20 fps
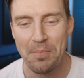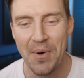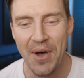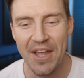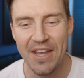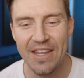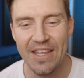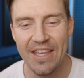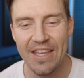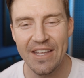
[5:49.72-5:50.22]

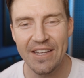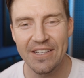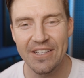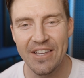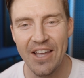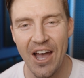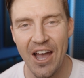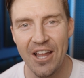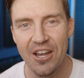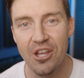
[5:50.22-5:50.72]
But it
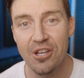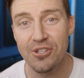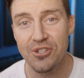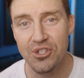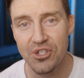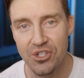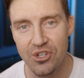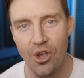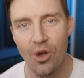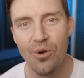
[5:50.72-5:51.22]
got
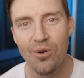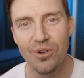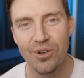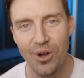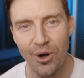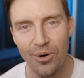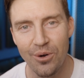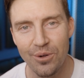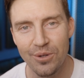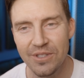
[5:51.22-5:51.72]
so
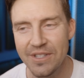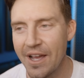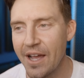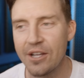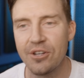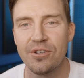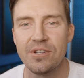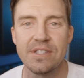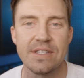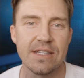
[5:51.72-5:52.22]
cold, I
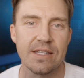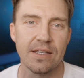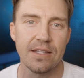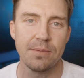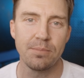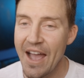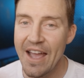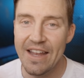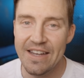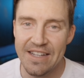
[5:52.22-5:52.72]
couldn't
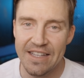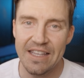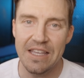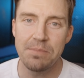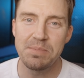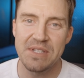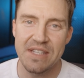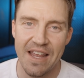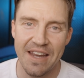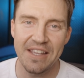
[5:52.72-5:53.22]
sleep. I had to
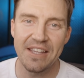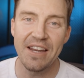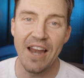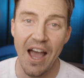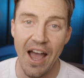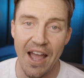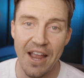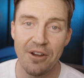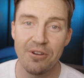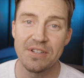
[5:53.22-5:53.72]
keep setting it
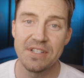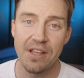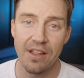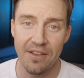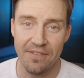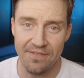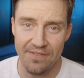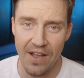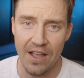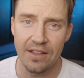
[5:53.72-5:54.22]
higher until
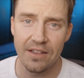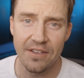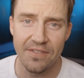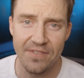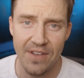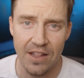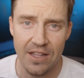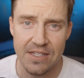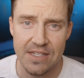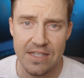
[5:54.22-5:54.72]
I finally
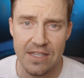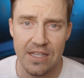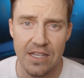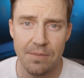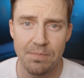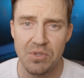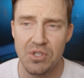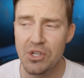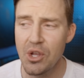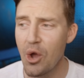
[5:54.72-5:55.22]
fell
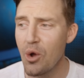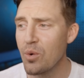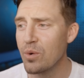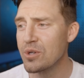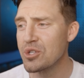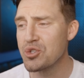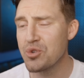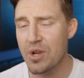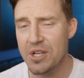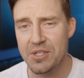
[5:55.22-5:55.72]
asleep. So
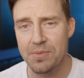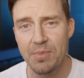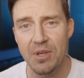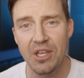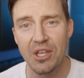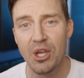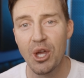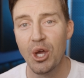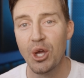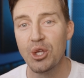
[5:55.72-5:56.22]
trust
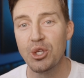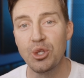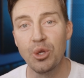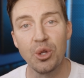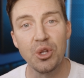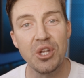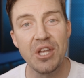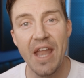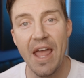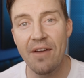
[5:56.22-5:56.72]
me,
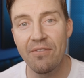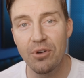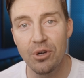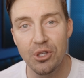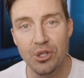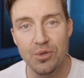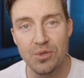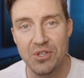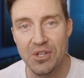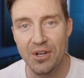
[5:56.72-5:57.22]
you'll never
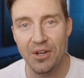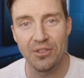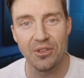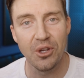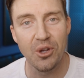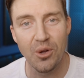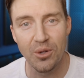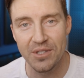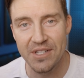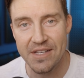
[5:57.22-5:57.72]
use it on the
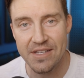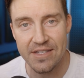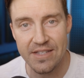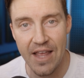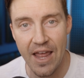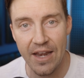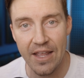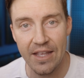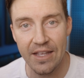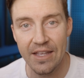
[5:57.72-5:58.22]
coldest
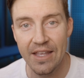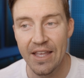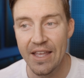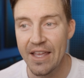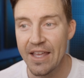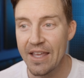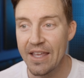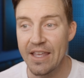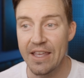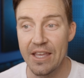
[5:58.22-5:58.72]
setting
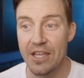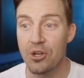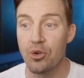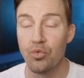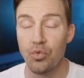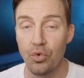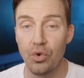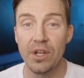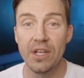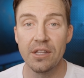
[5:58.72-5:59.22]
it
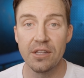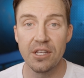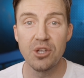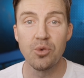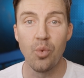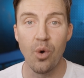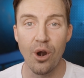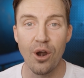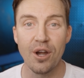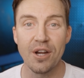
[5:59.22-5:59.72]
really
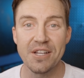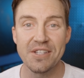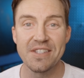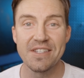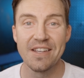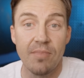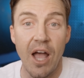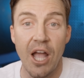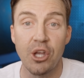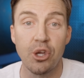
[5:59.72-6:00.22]

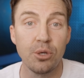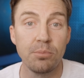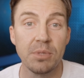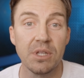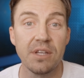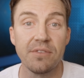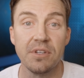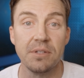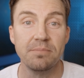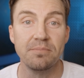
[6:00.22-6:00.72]
works. I couldn't
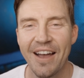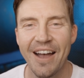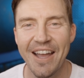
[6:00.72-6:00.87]
believe it.